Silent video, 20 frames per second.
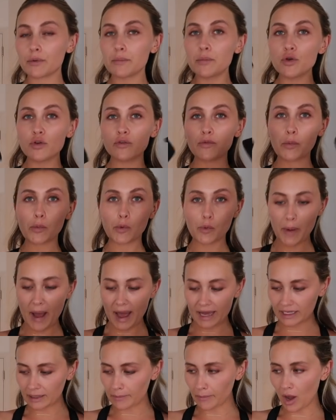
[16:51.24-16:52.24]
removable
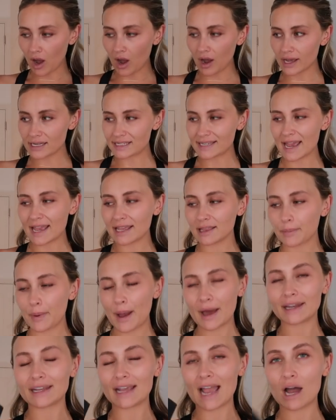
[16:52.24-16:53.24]
padding, but I take the
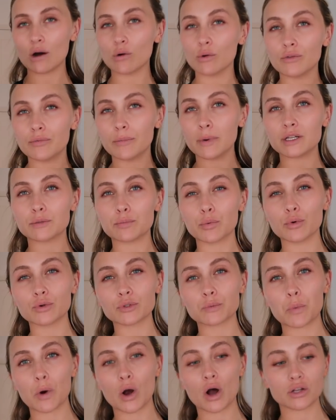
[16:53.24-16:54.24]
padding out of my
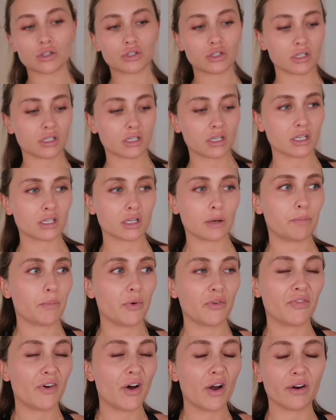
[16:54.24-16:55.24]
sports bras just because I
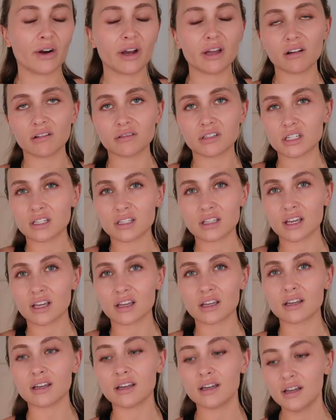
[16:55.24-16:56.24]
prefer it. I just
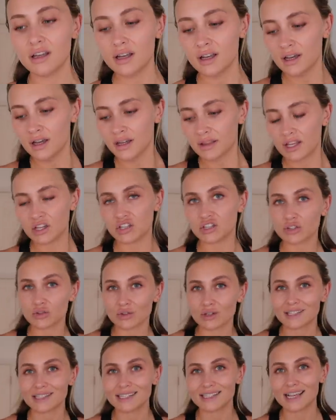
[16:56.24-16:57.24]
think they just
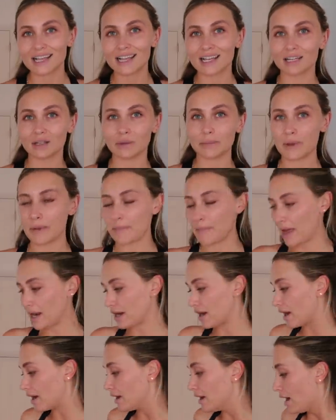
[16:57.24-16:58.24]
sort of sit a little bit
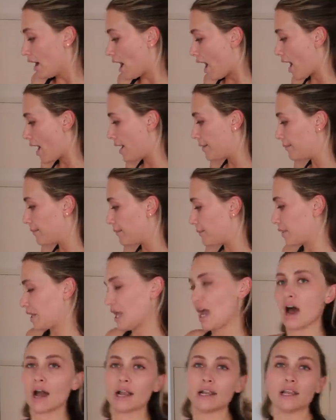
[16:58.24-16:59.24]
better. But
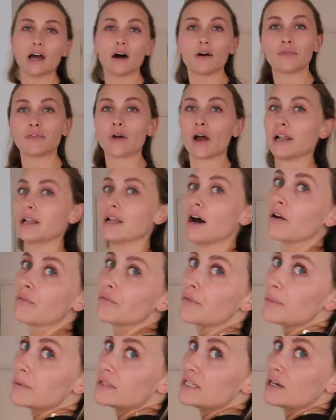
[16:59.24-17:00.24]
yeah, I
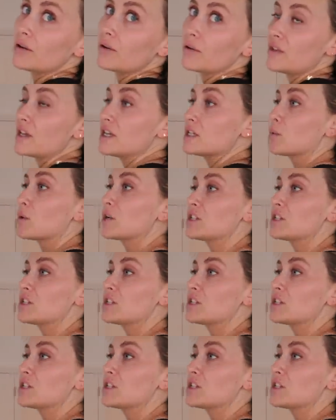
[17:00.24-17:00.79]
love the material. And this